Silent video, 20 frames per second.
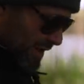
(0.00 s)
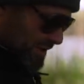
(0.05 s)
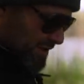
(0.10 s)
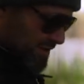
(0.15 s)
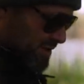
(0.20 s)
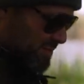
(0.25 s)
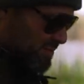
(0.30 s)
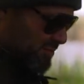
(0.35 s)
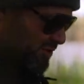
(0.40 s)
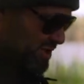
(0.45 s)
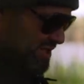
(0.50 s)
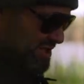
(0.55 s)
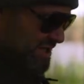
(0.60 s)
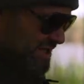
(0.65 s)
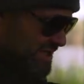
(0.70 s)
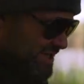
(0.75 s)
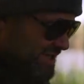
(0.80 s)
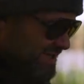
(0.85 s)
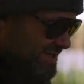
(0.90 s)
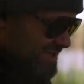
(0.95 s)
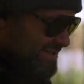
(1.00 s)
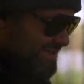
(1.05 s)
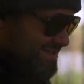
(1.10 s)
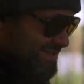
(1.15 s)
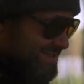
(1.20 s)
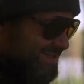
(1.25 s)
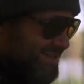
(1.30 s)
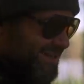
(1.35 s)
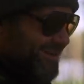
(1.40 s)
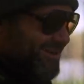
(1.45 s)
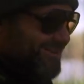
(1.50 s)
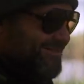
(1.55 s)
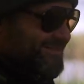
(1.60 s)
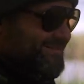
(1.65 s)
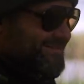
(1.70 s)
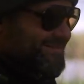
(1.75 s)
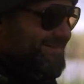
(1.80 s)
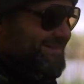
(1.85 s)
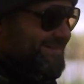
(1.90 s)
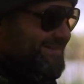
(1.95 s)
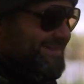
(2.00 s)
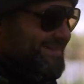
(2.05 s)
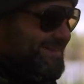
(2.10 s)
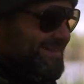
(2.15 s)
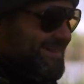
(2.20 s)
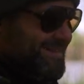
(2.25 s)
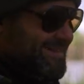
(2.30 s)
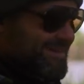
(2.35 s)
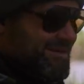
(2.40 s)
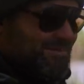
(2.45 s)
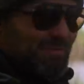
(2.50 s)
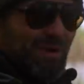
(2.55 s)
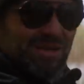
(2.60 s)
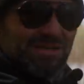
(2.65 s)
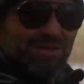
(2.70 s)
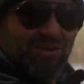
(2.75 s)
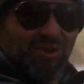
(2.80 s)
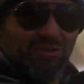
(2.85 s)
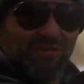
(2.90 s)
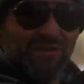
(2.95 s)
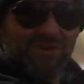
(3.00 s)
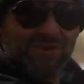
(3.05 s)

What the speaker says: under the bridge here. So, makes life